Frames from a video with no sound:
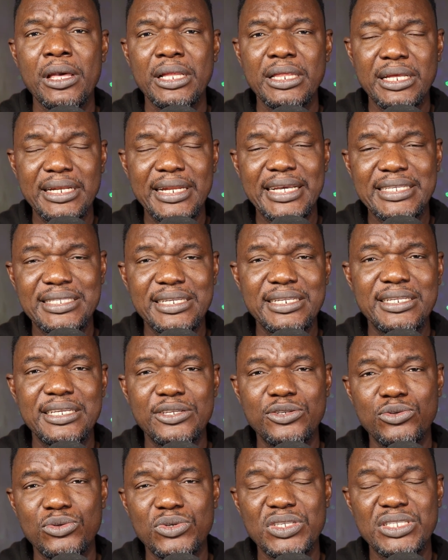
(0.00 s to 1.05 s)
the next thing they
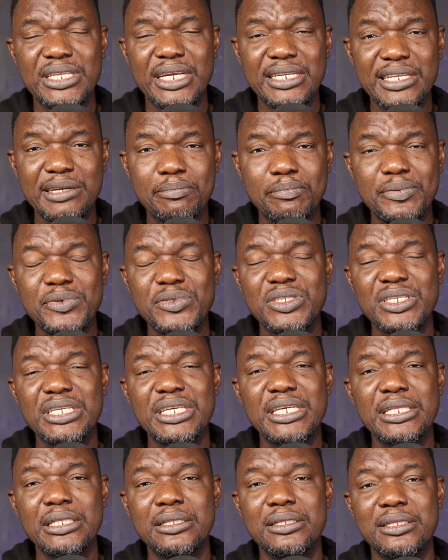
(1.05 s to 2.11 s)
do is that they put
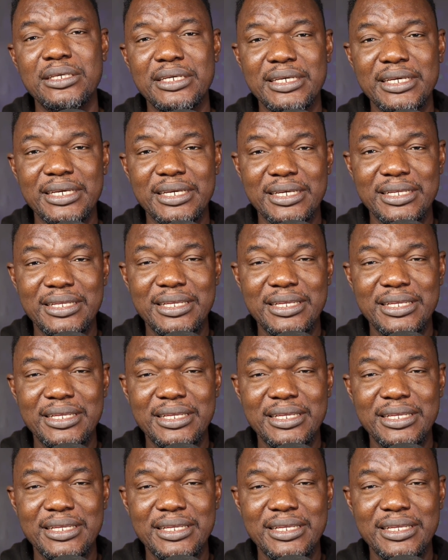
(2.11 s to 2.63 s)
in the